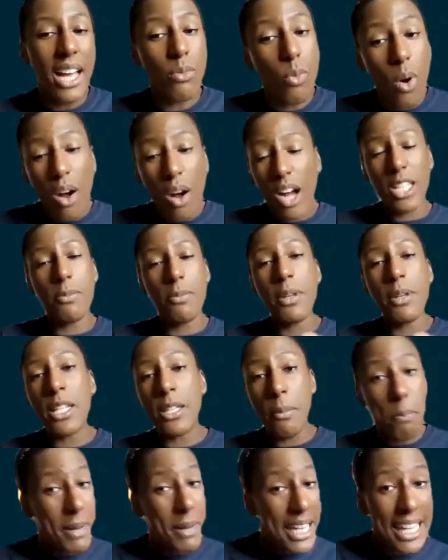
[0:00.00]
what has been
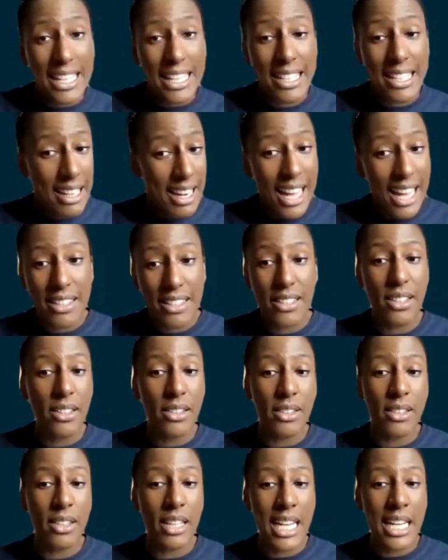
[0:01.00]
the biggest
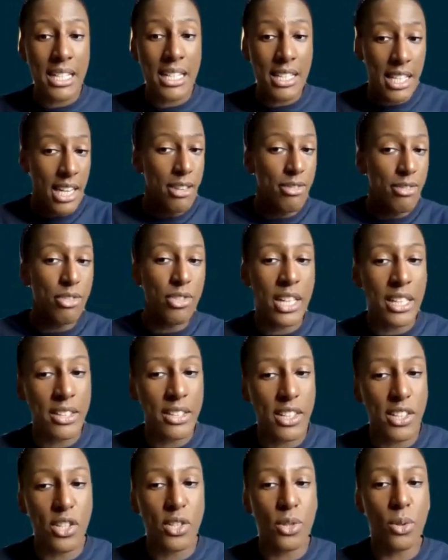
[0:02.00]
lesson in delivering
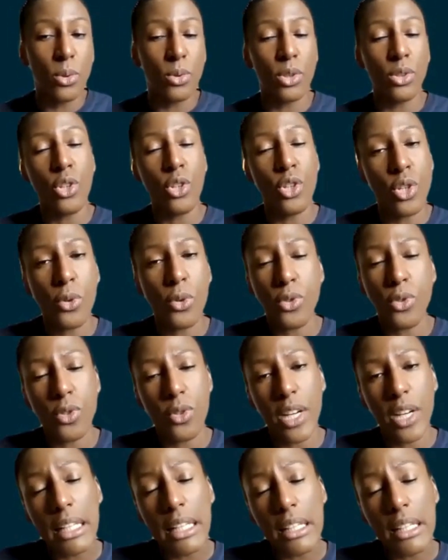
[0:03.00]
digital on a
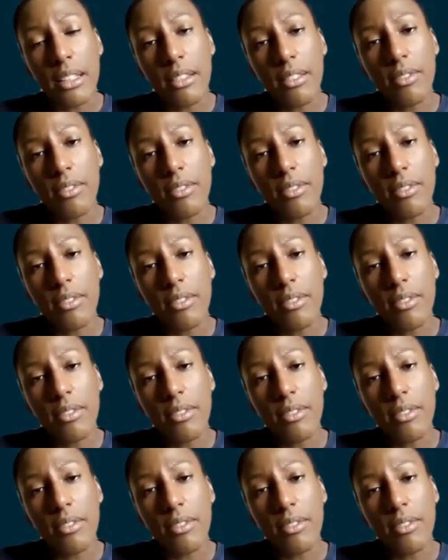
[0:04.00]
shoestring?